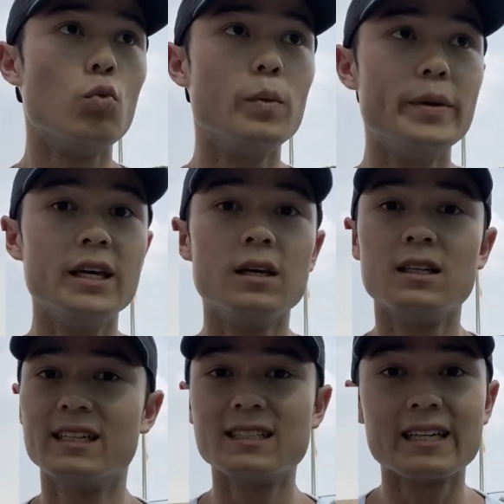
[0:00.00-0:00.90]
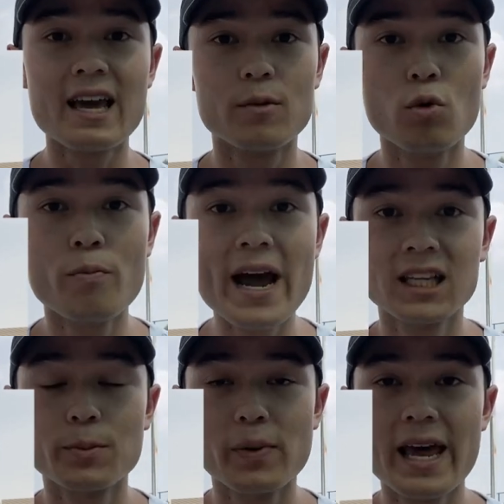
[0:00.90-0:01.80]
would be just to get the ball back
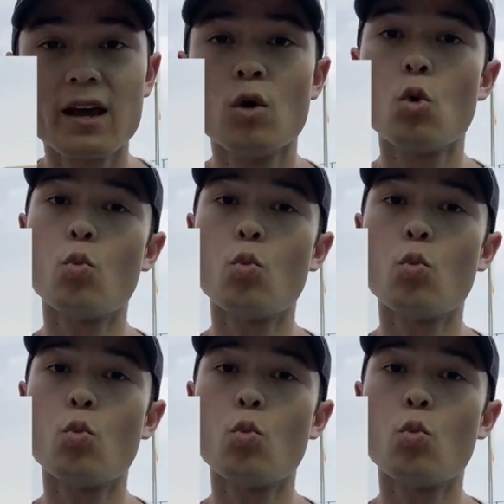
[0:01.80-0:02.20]
into play